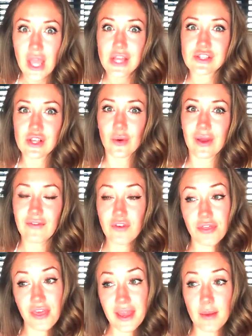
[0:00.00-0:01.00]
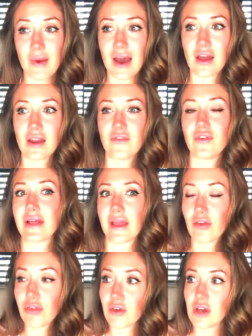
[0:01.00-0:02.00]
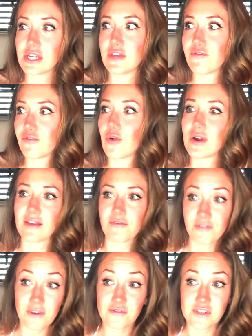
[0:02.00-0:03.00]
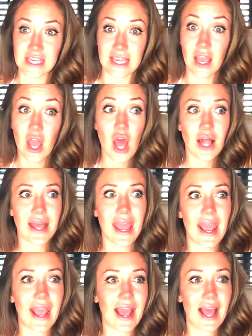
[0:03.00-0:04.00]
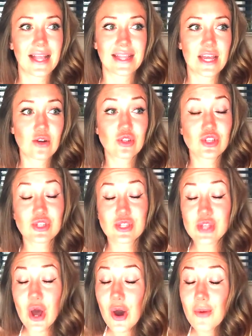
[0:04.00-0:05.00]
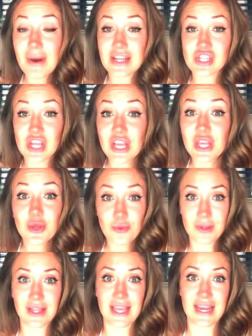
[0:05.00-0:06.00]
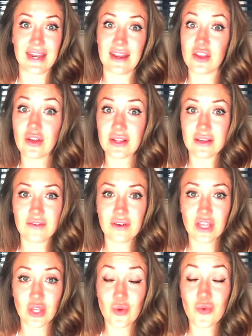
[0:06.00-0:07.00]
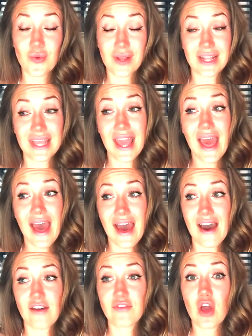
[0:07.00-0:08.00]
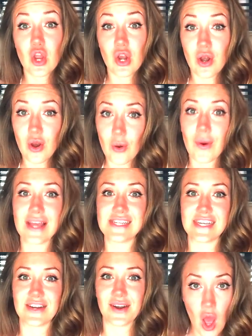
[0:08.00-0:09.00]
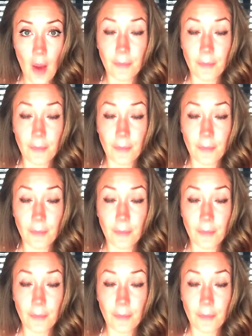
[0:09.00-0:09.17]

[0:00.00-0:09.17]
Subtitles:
So if you think about, if you're like 30, 40, 50, like there's so much accumulated in your liver, you really have no idea.